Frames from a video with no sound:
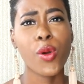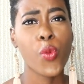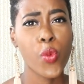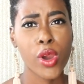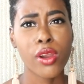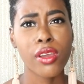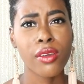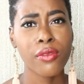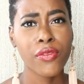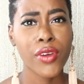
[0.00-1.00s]
work
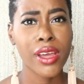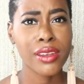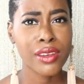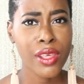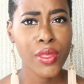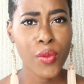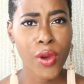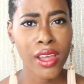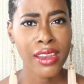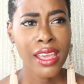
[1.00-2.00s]
for another
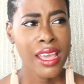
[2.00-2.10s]
one.